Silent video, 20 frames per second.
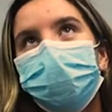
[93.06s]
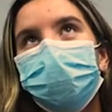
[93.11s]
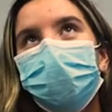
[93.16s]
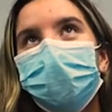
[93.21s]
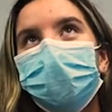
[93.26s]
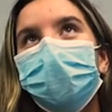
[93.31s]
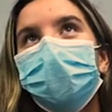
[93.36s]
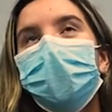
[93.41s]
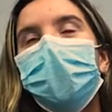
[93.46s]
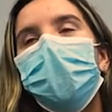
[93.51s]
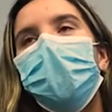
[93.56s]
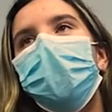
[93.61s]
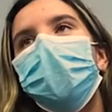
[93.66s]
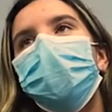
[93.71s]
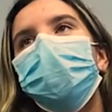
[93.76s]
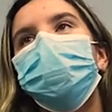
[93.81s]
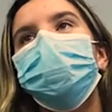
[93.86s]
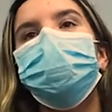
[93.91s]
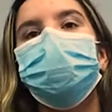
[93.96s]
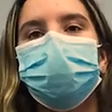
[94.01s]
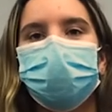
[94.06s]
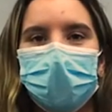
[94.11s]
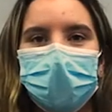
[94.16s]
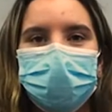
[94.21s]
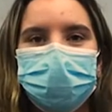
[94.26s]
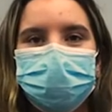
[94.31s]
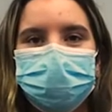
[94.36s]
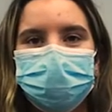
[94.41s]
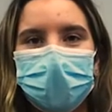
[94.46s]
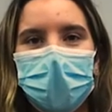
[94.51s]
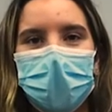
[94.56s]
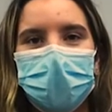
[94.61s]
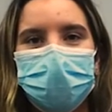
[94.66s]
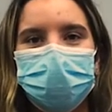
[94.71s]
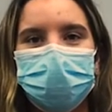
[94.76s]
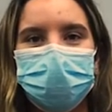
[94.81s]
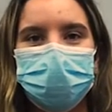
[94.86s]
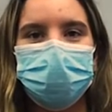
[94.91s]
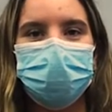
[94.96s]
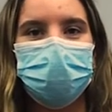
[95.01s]
We embrace
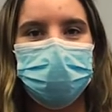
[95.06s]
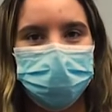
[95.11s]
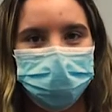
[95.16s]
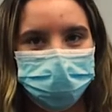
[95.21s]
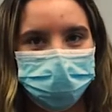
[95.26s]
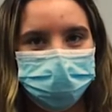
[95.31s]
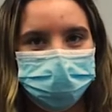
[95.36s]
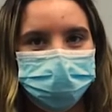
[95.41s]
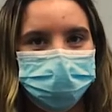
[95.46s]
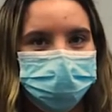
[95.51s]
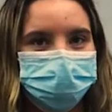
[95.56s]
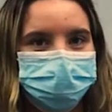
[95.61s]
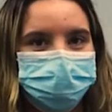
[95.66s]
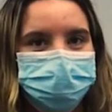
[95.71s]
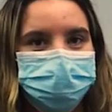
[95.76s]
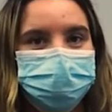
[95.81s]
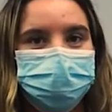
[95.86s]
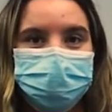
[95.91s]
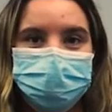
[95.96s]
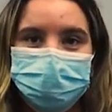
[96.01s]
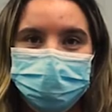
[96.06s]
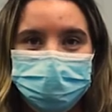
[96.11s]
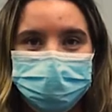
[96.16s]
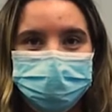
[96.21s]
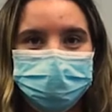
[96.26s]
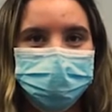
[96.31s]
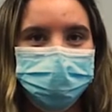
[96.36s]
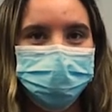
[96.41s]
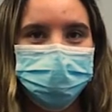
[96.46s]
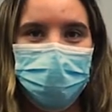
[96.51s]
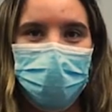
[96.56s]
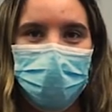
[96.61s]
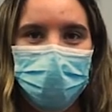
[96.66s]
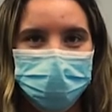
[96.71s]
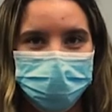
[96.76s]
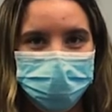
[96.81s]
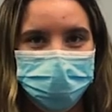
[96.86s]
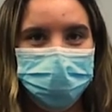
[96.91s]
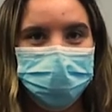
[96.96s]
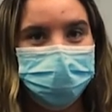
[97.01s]
and encourage our students'
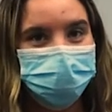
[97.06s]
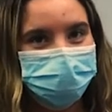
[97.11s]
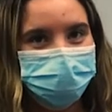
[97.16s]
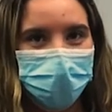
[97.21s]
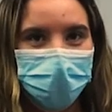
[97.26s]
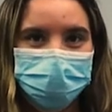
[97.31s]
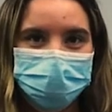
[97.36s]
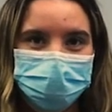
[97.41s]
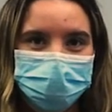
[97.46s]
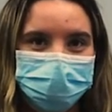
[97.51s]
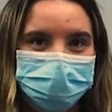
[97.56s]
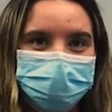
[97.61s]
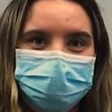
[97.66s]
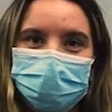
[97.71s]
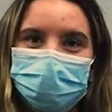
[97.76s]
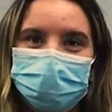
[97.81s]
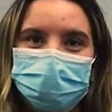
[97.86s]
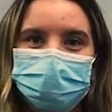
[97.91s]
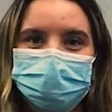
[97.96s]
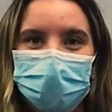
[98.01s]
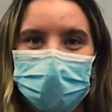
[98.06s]
individuality, which I think is very